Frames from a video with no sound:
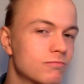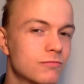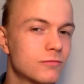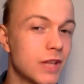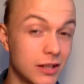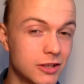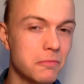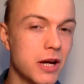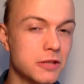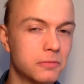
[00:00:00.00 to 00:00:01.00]
That's the
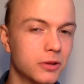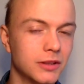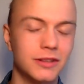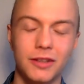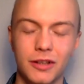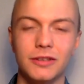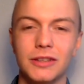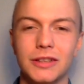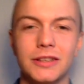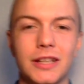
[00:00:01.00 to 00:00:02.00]
base point, you know?
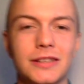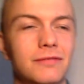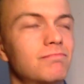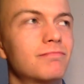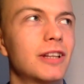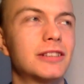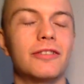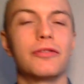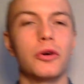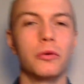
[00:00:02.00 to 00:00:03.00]
That's the
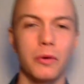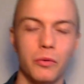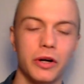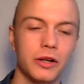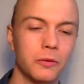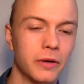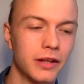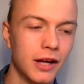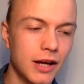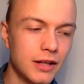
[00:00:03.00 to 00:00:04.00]
floor we're working with.
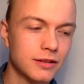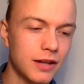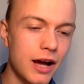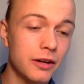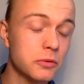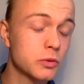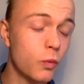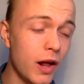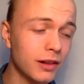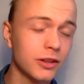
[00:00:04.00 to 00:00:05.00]
So yeah, it was
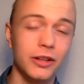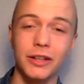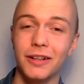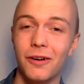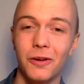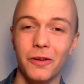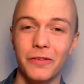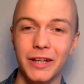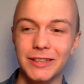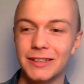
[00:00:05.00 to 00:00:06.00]
well good, all of
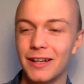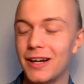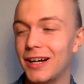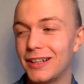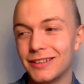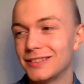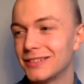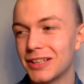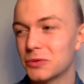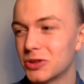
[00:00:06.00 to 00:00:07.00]
this.
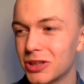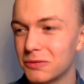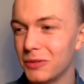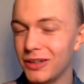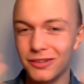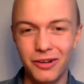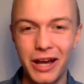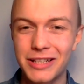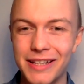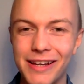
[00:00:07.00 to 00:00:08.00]
This was just me, you know,
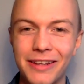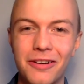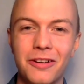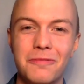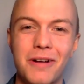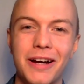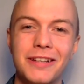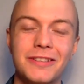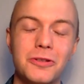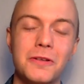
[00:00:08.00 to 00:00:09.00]
exhaling all of my
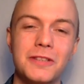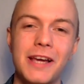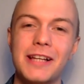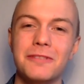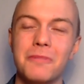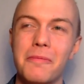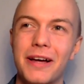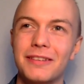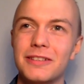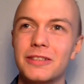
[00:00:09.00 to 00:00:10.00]
enthusiasm
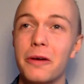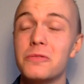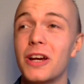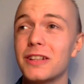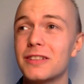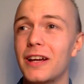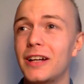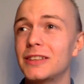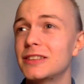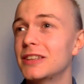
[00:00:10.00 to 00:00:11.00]
about the subject.
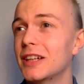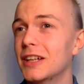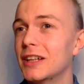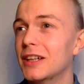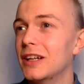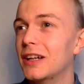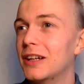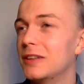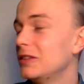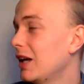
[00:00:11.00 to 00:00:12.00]
And
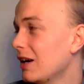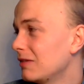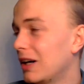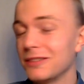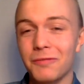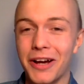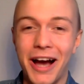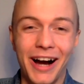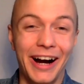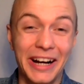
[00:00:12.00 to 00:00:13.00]

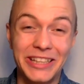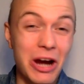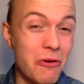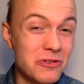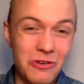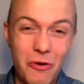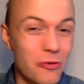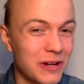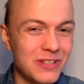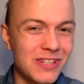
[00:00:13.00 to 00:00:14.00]
I don't know
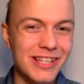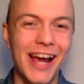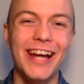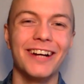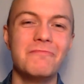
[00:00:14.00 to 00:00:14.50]
what to say.